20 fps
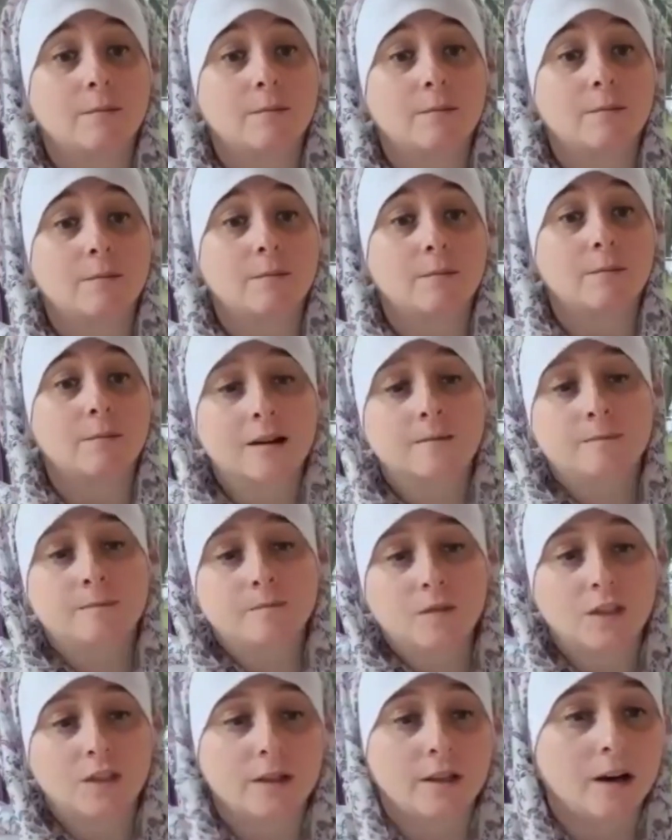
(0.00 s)
back
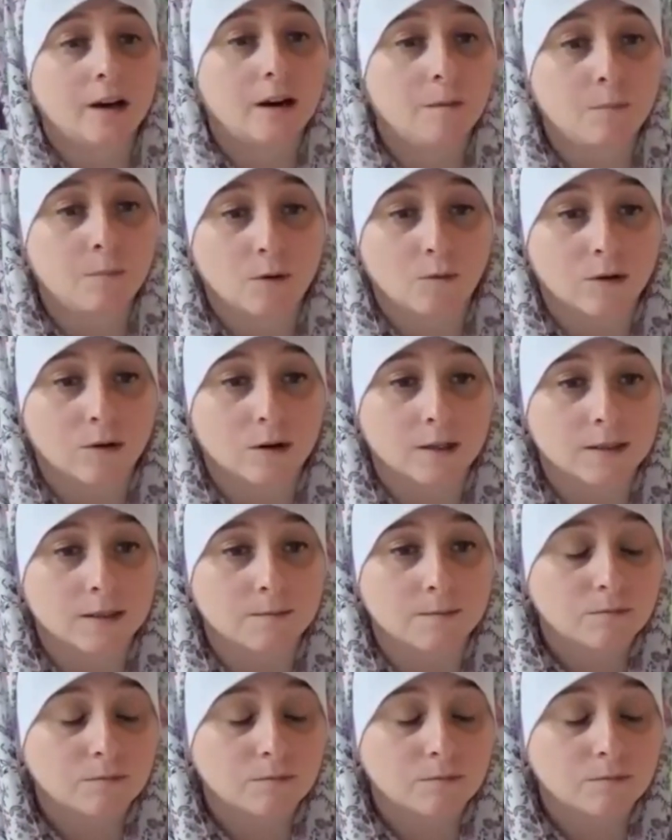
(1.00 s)
to the upper world.